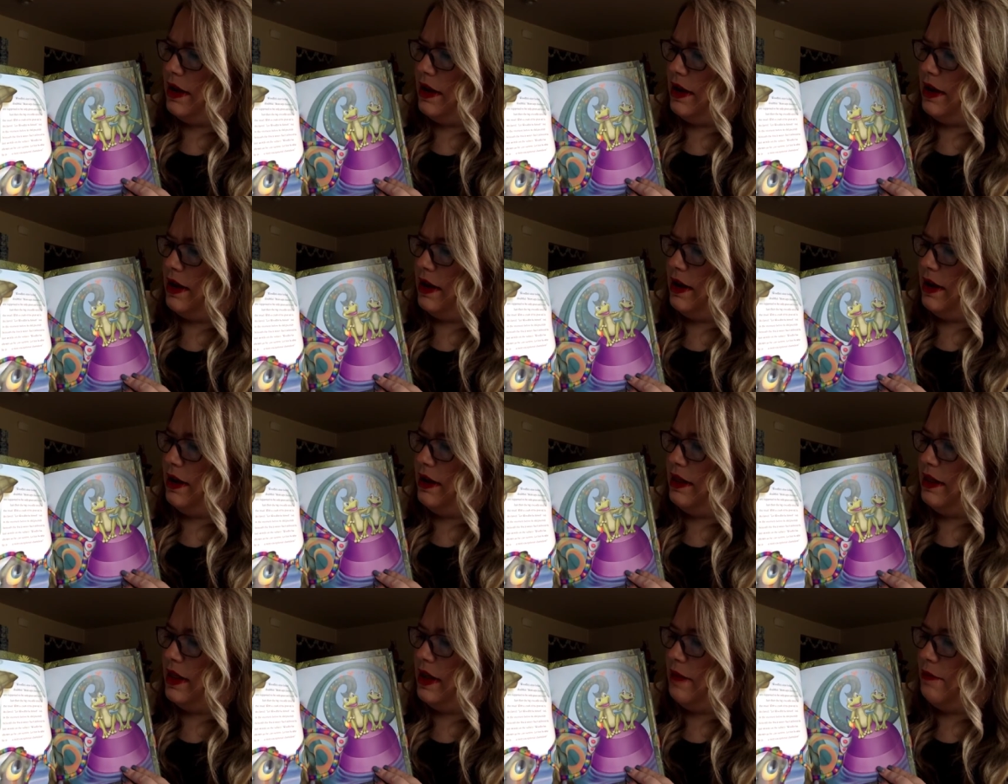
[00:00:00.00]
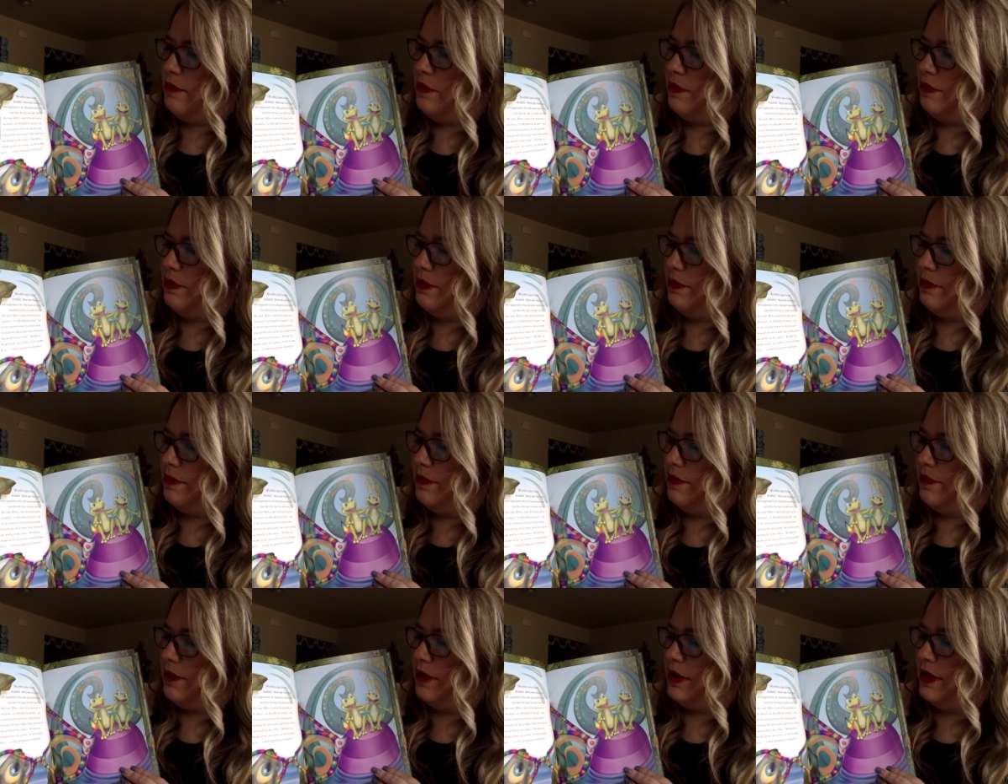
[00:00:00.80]
And in that moment,
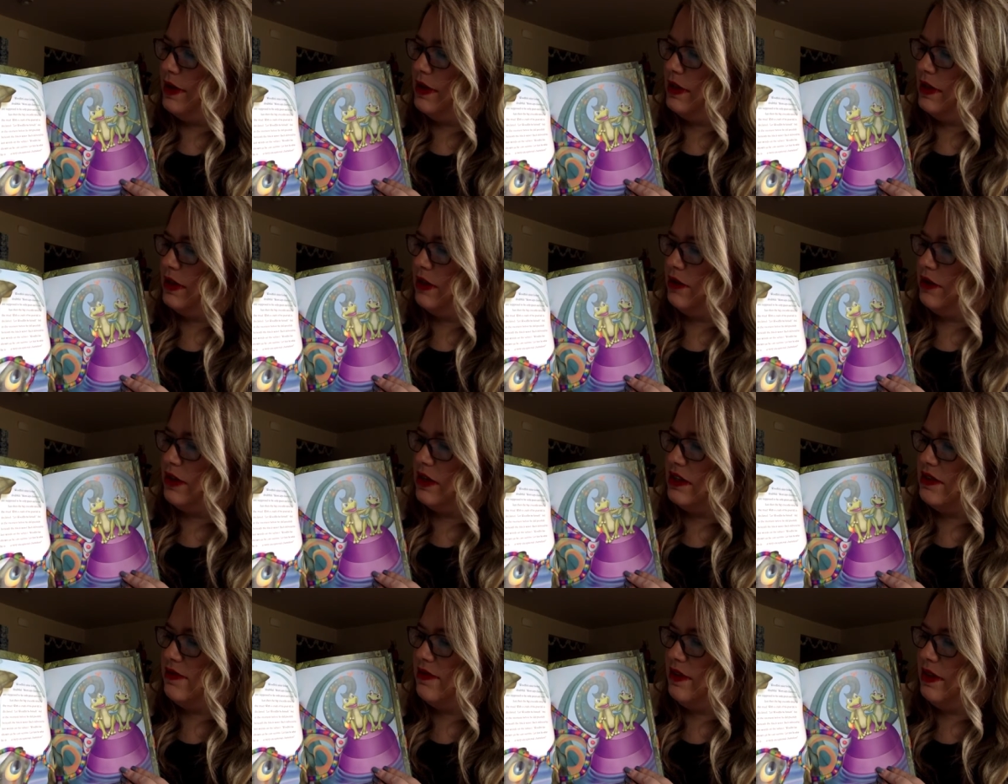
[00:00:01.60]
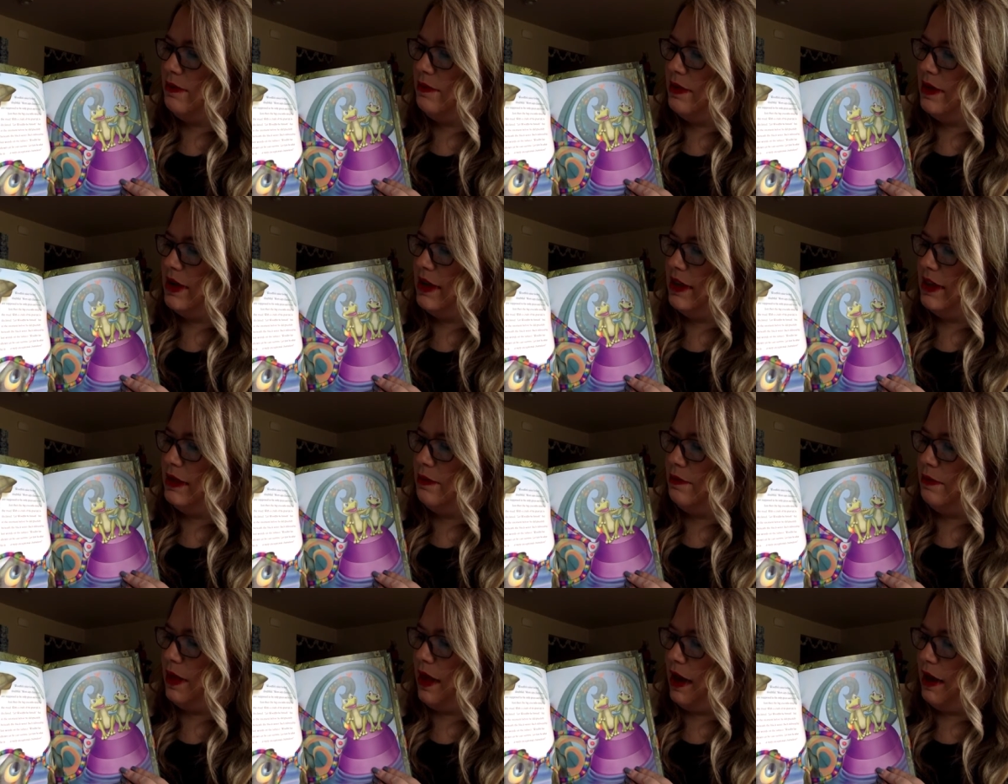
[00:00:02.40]
before he slid gracefully beneath the
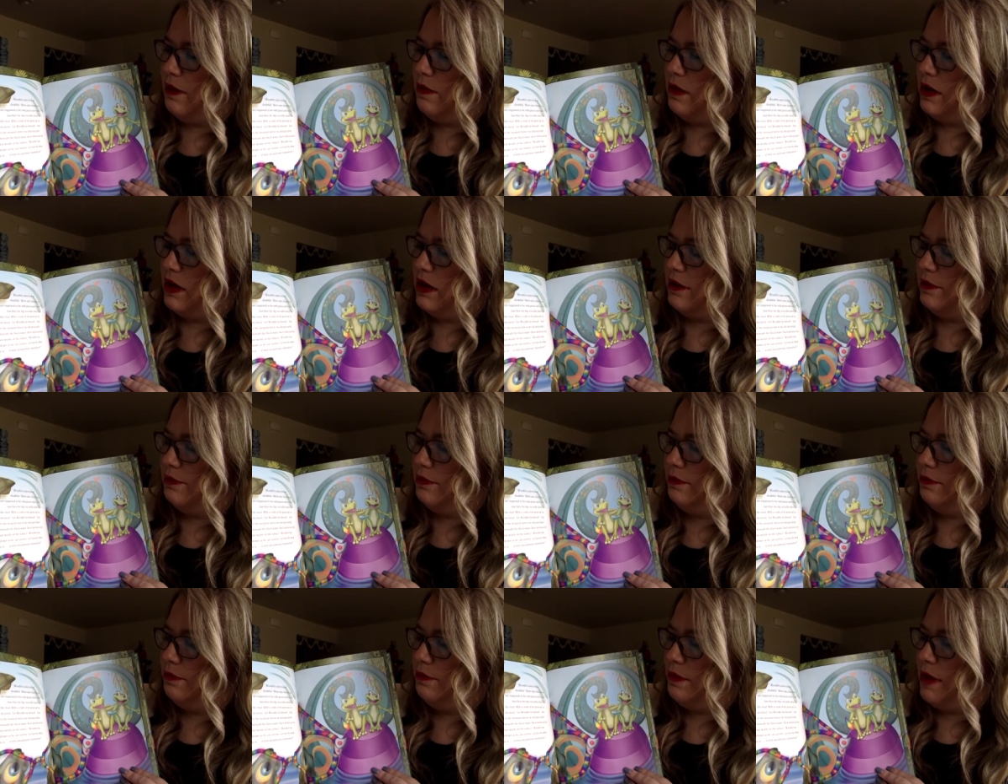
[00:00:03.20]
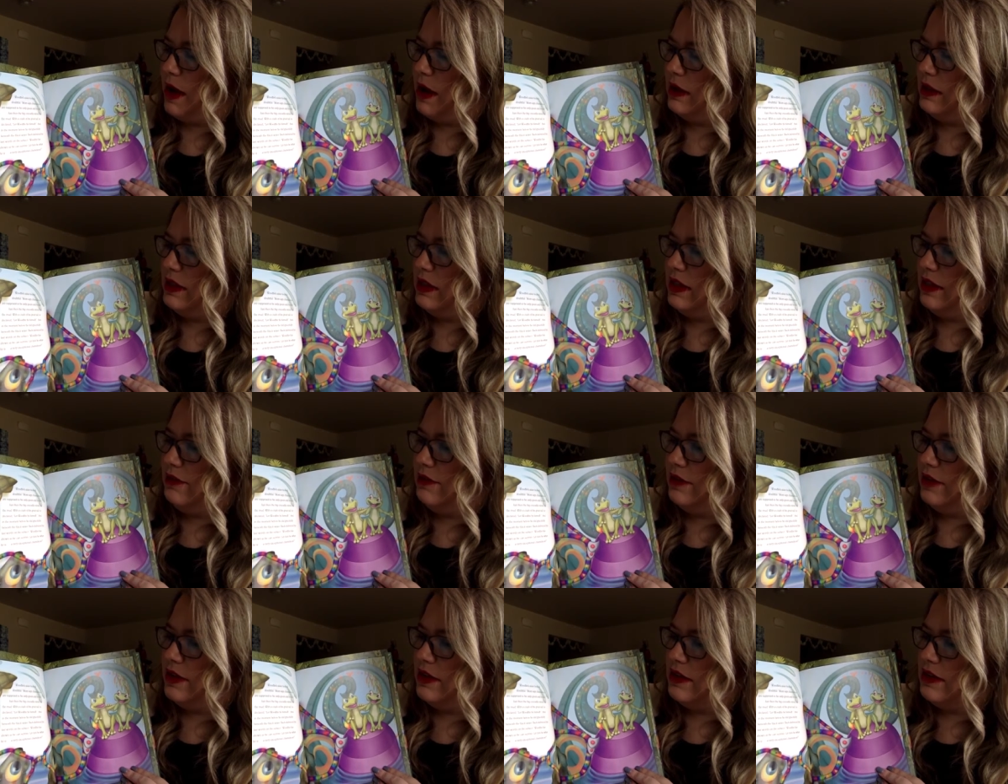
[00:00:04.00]
black water, Bok
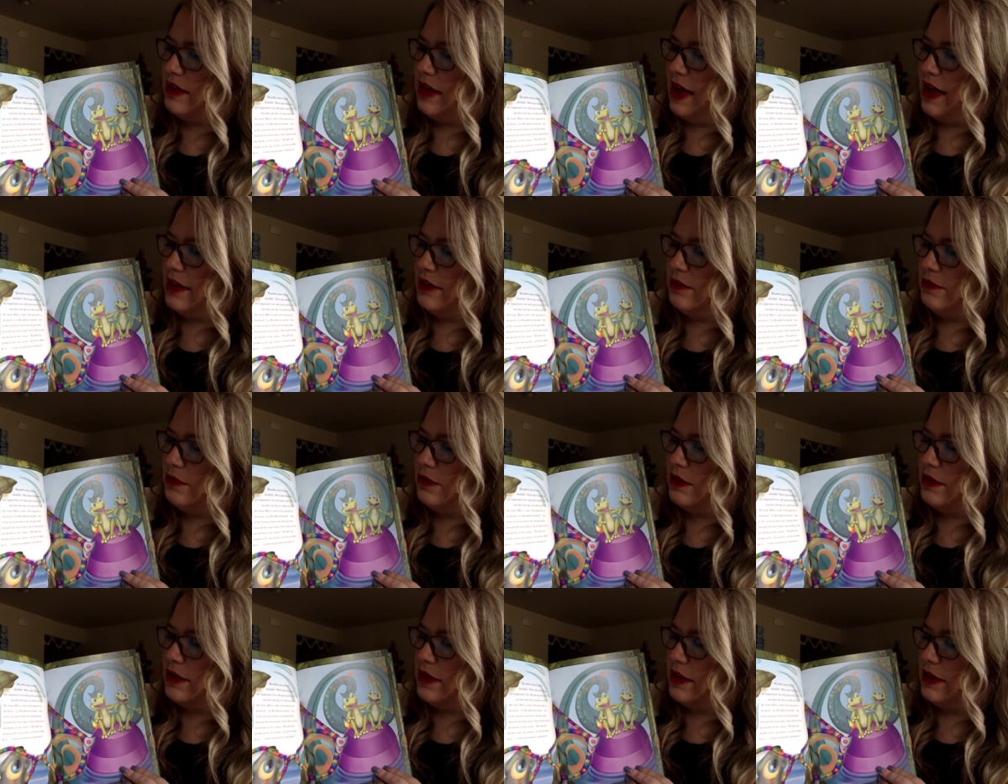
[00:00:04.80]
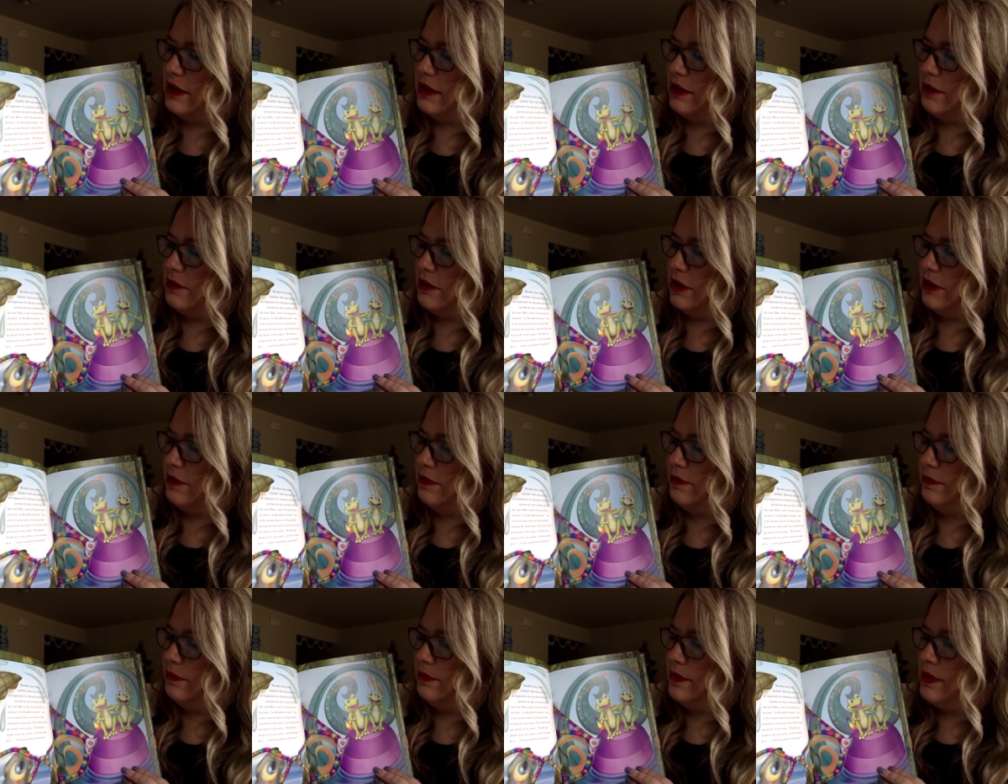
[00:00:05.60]
delivered his last words on the subject.
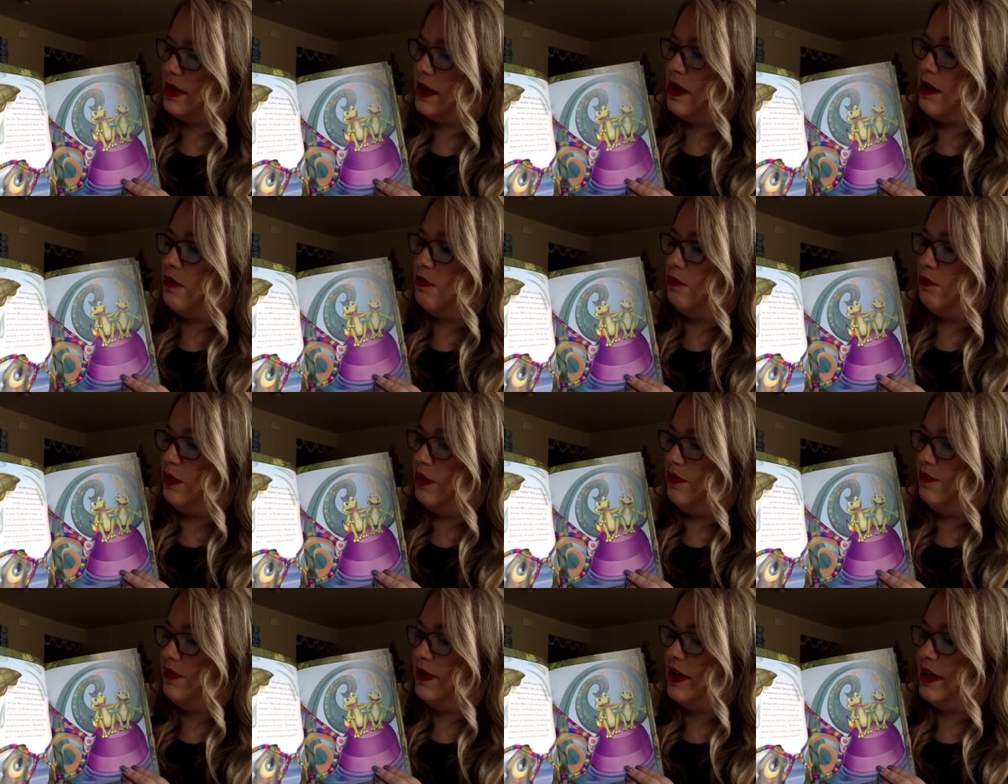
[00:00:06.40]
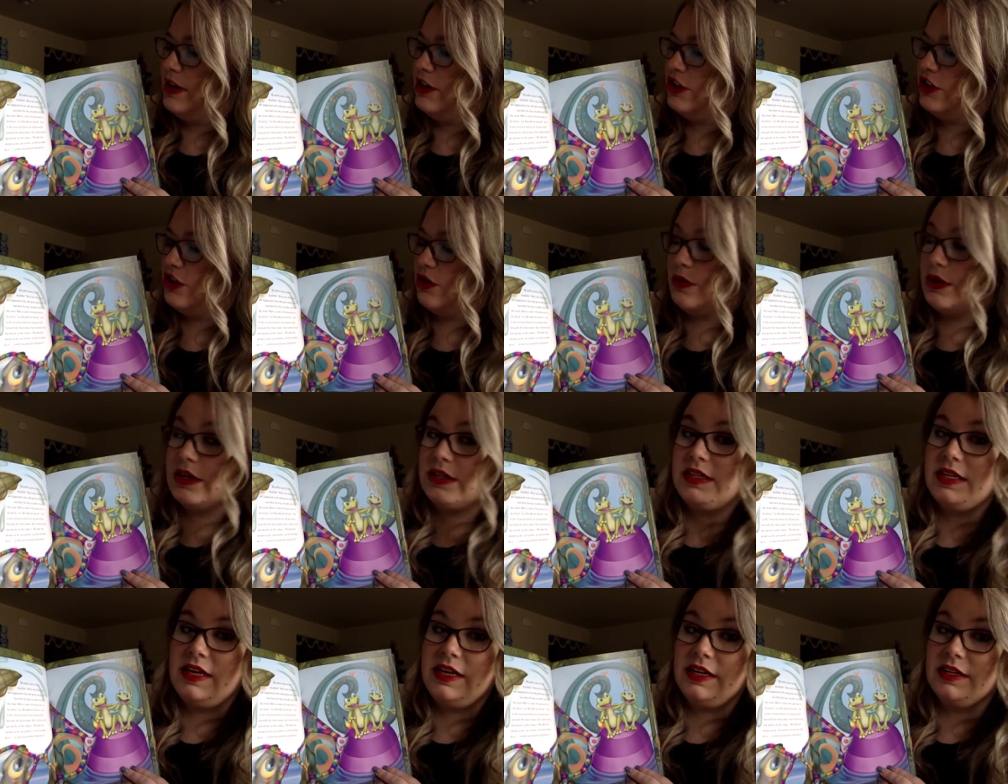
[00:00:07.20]
"Woodfin has shown
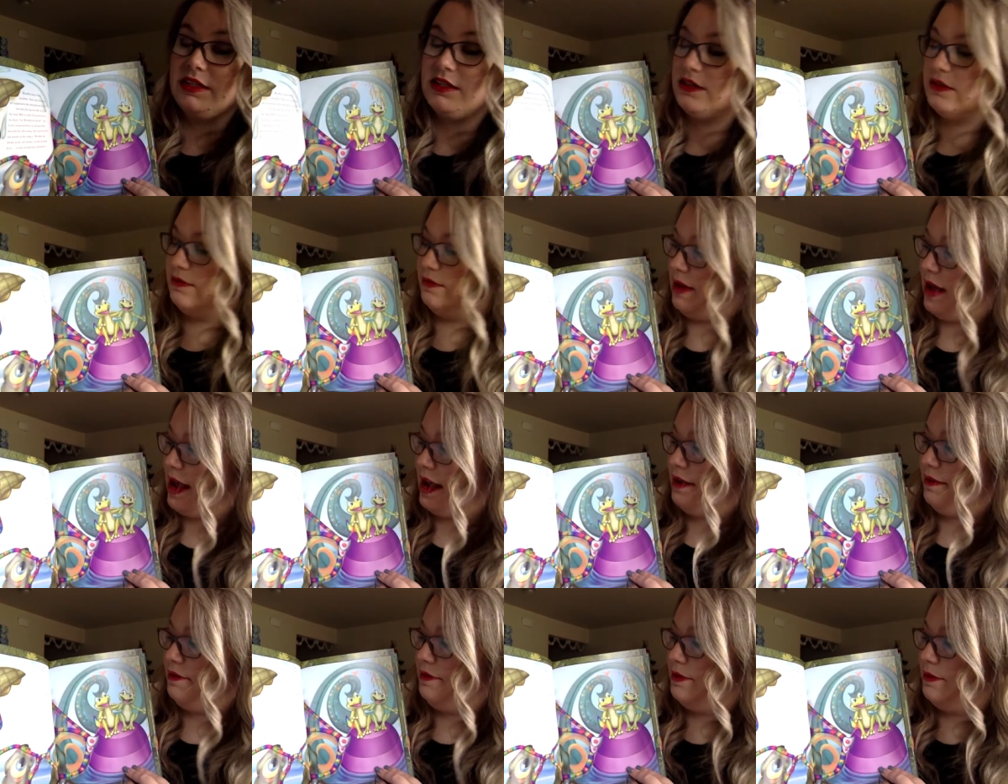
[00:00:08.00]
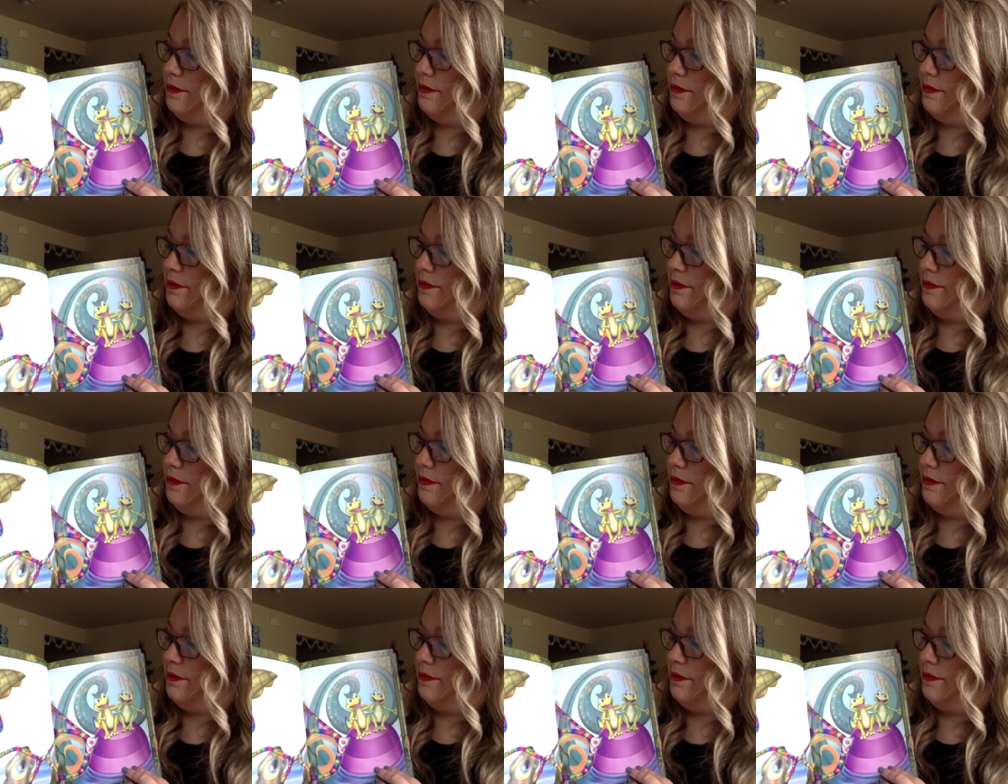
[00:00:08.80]
us he can survive.